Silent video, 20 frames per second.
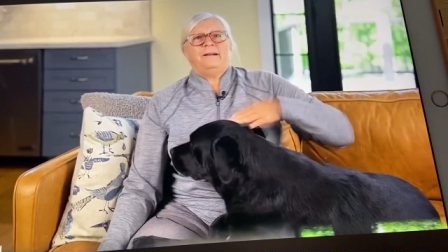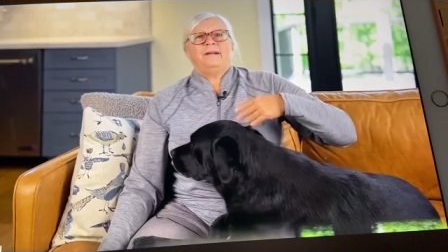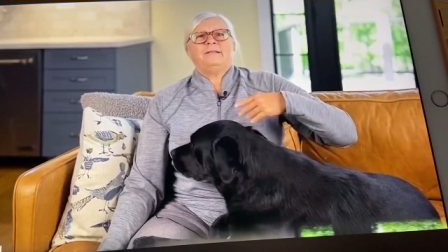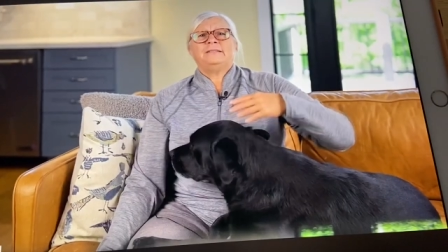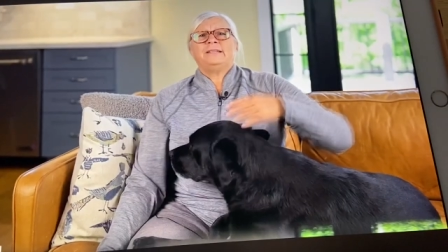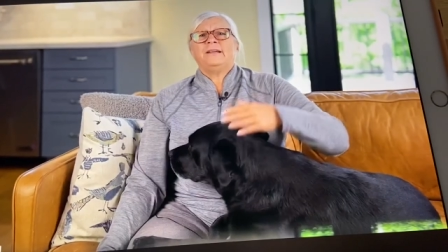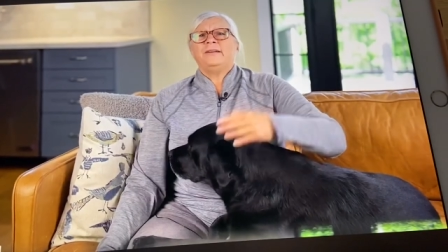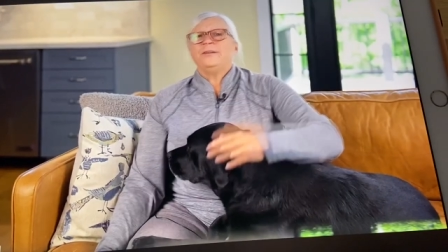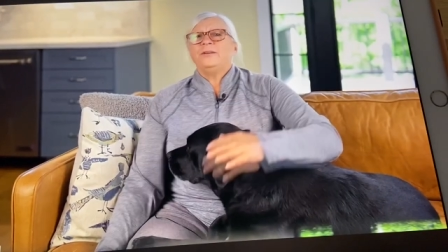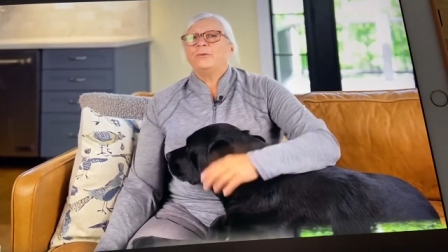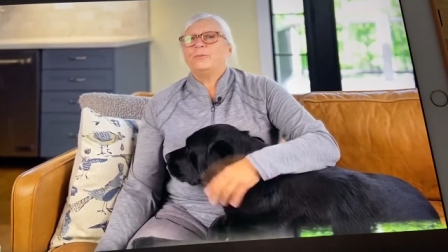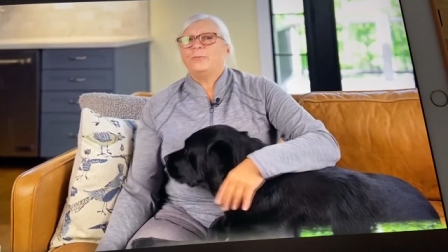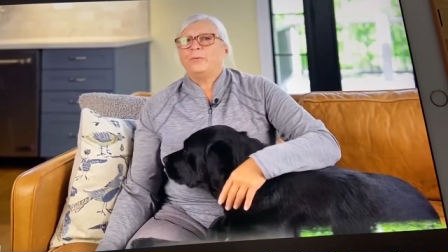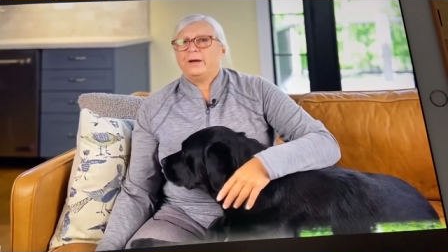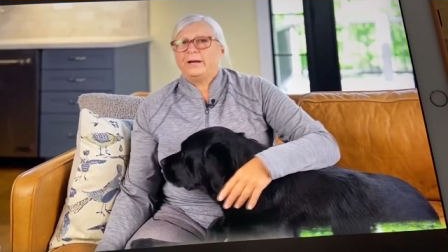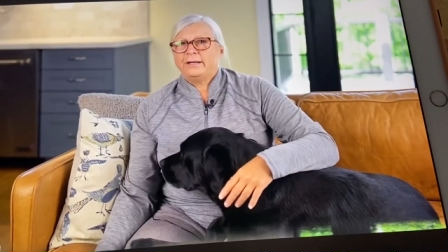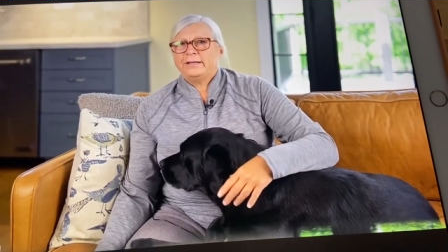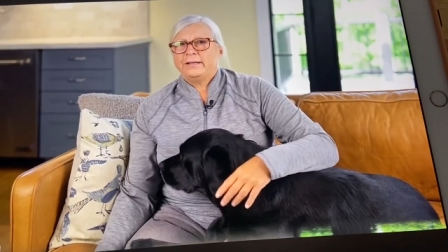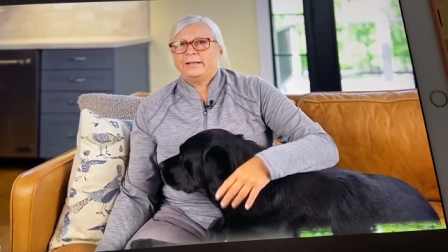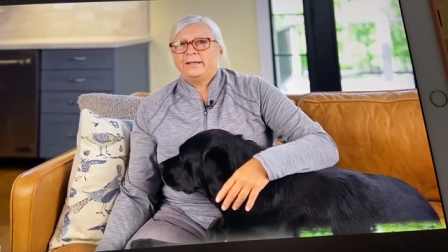I'll tell you
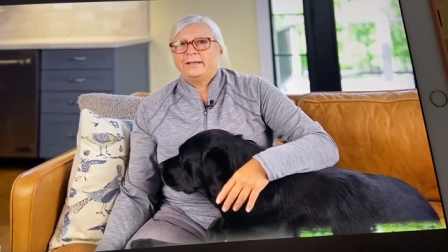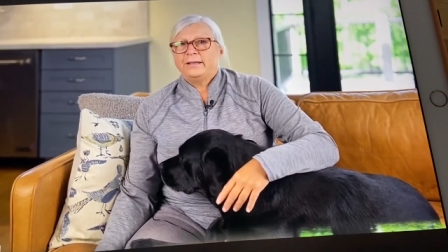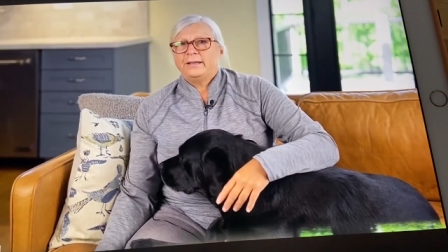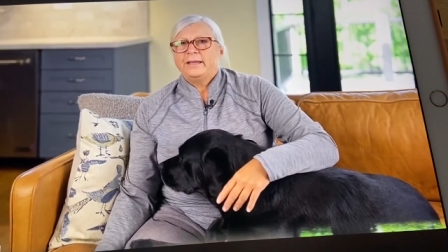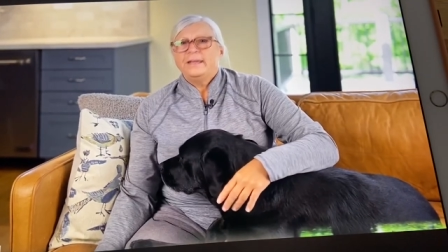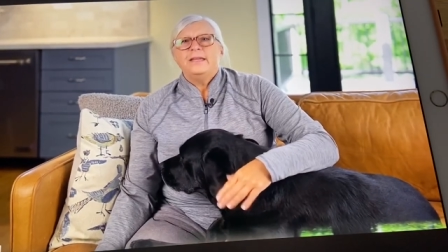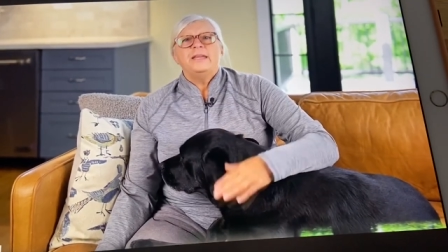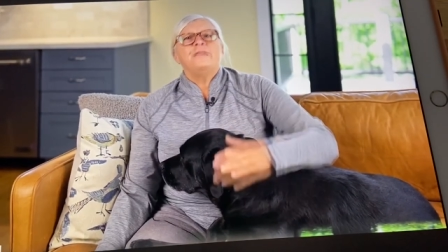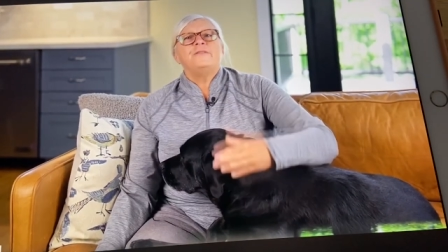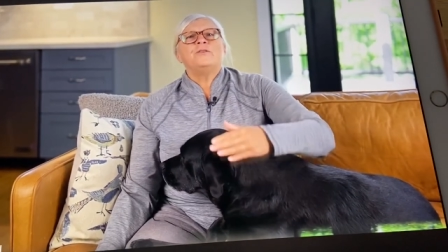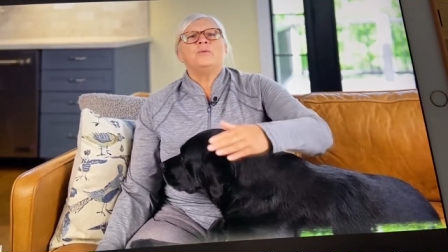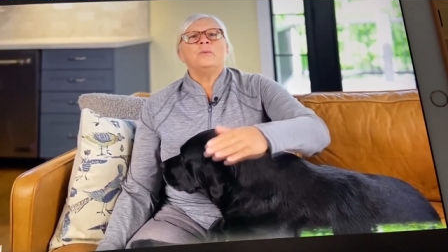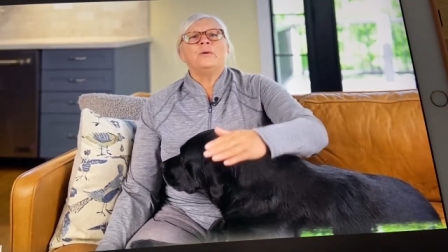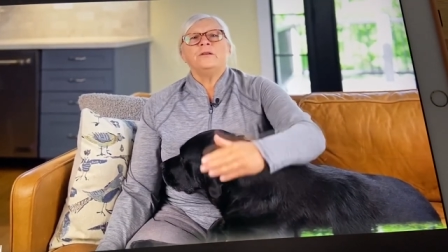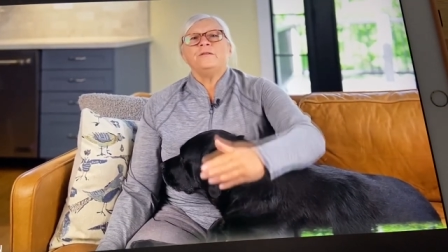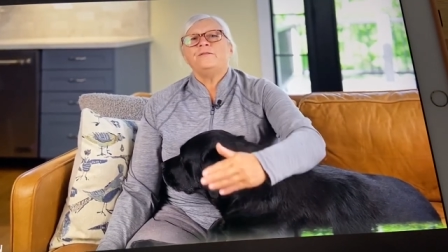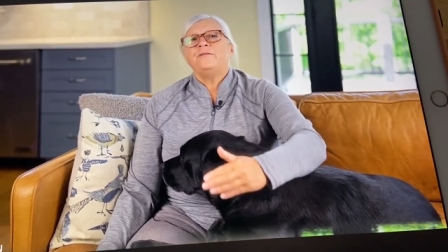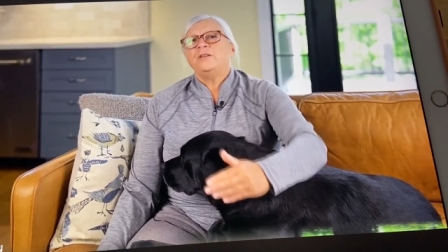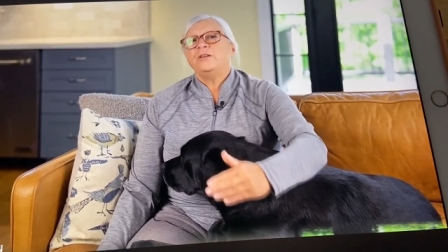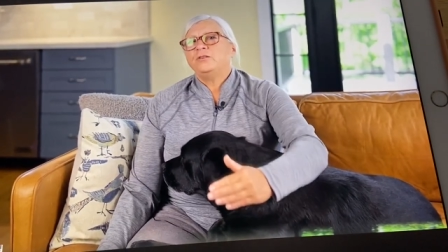what, if you
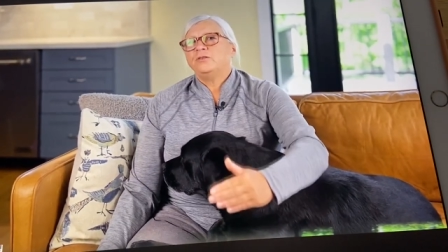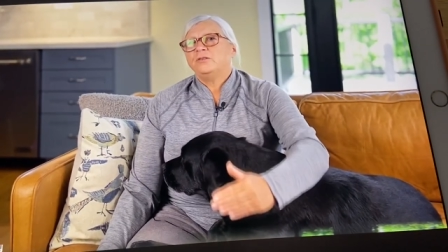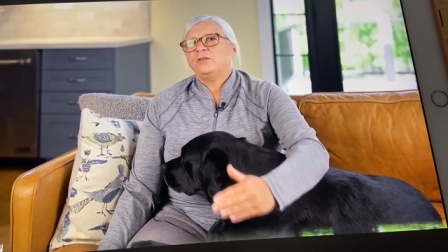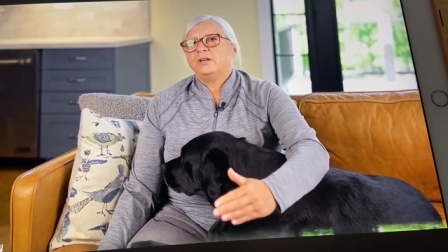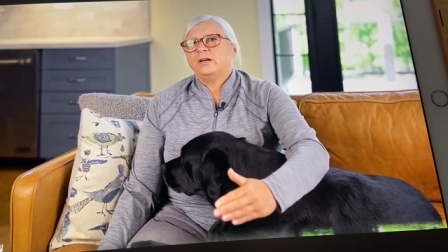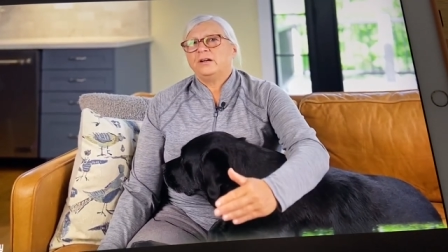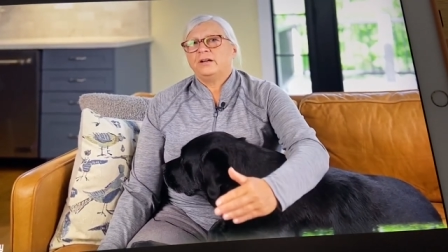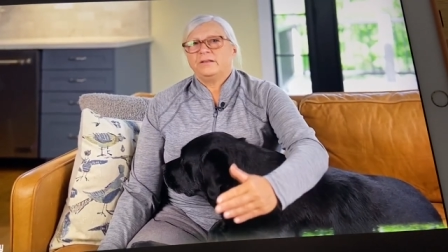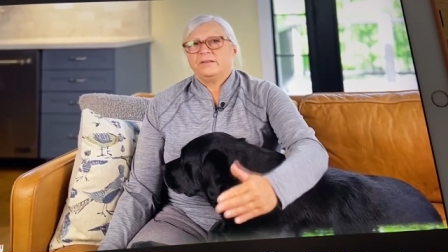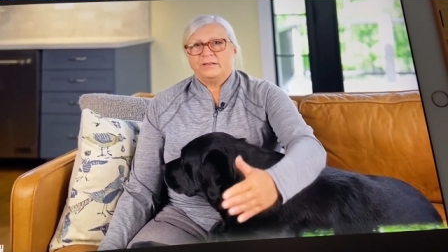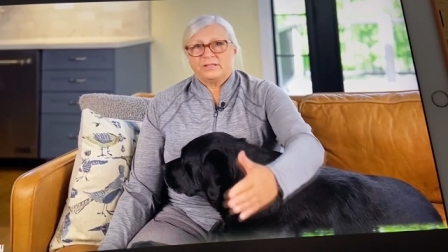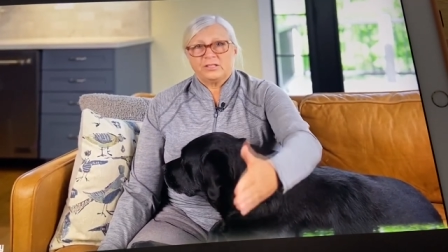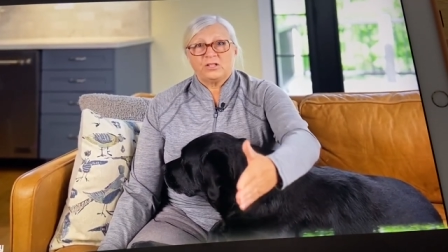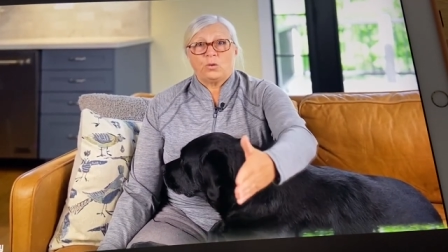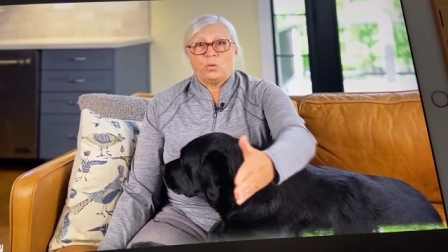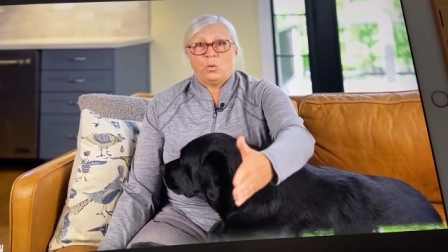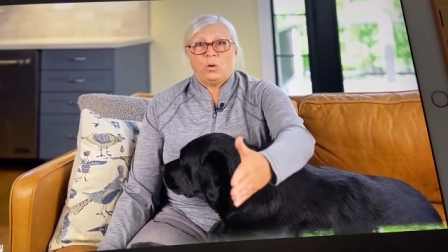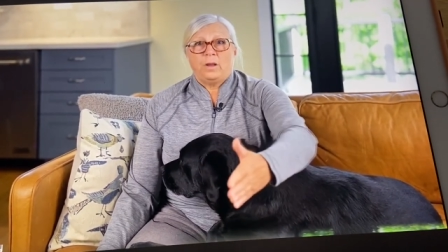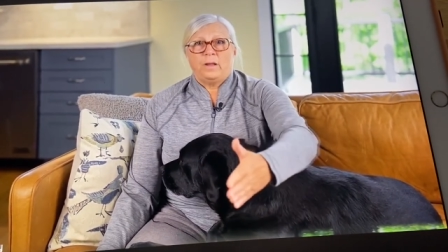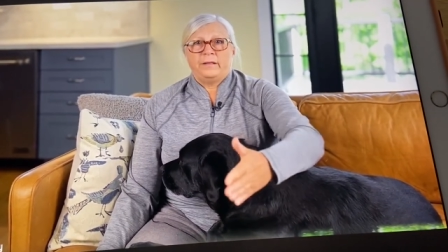want to feed your dog this
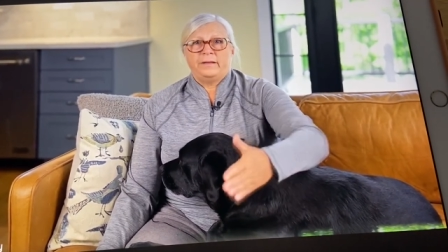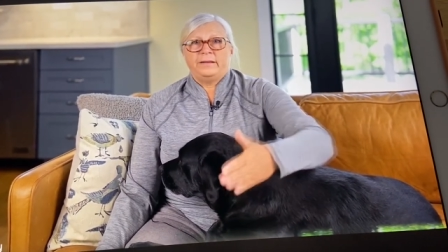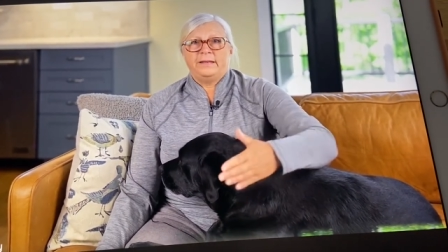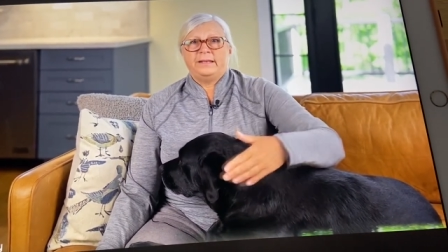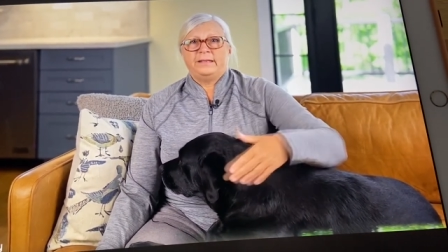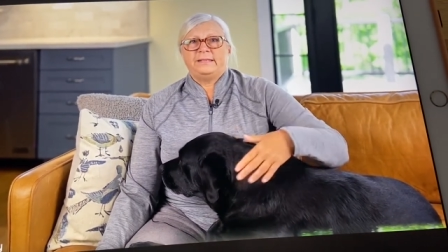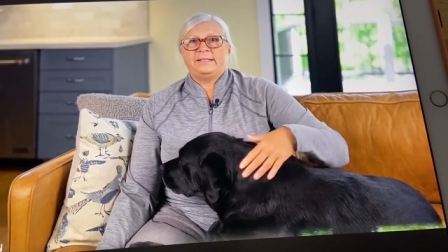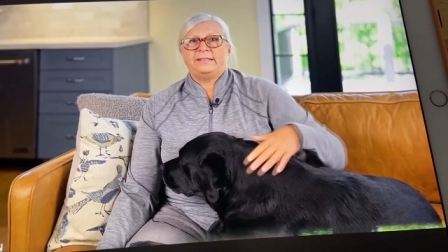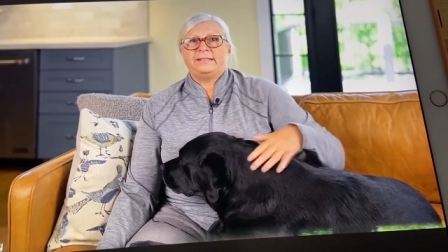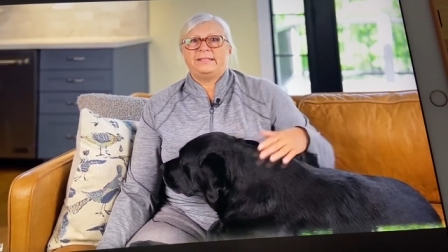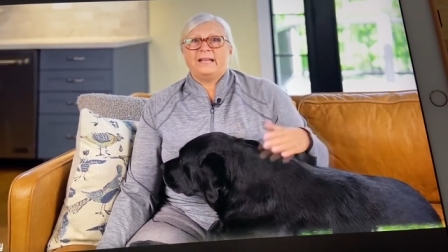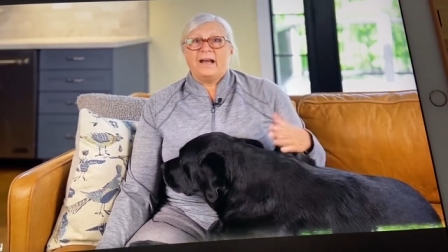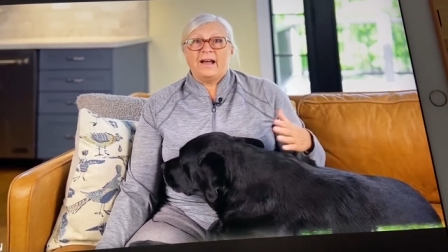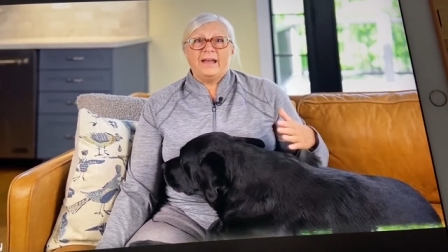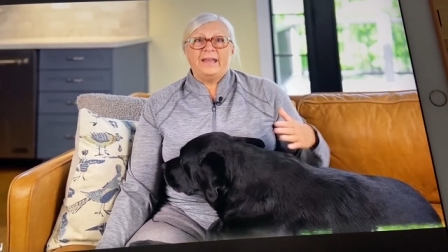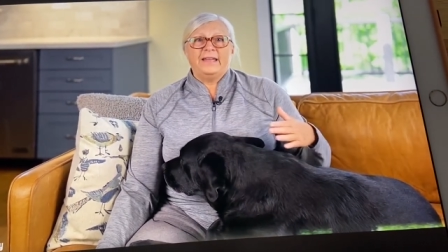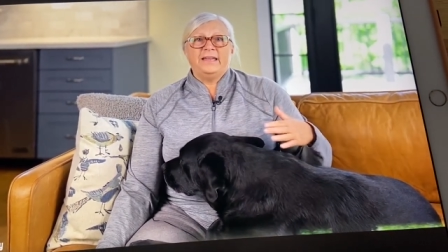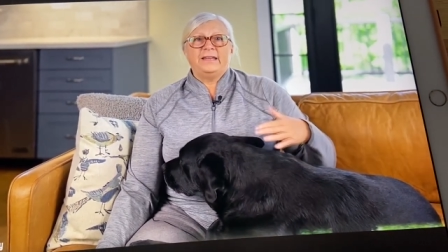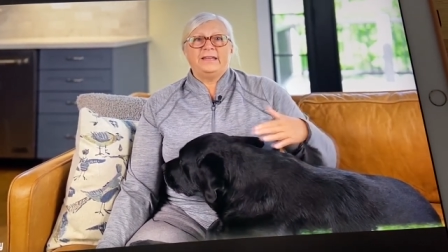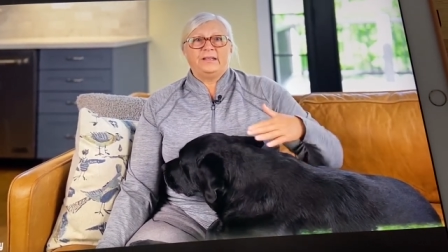quality of
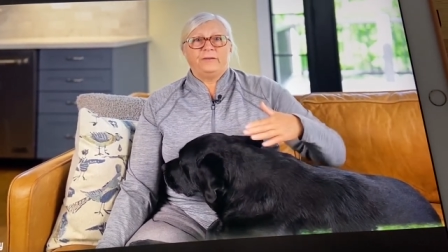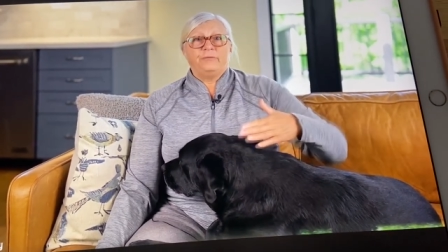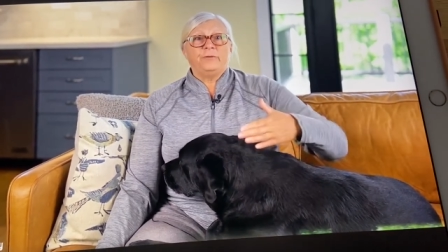diet,